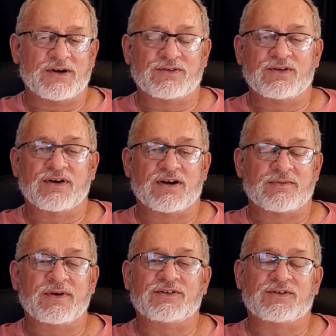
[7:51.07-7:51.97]
to the
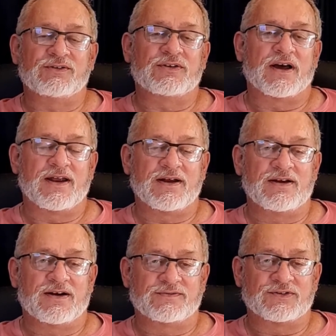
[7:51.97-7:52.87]
army directly
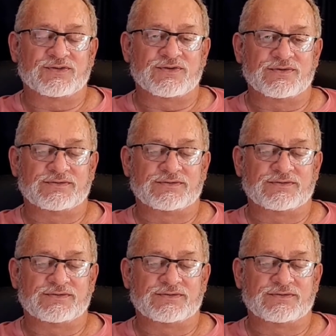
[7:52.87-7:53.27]
after school.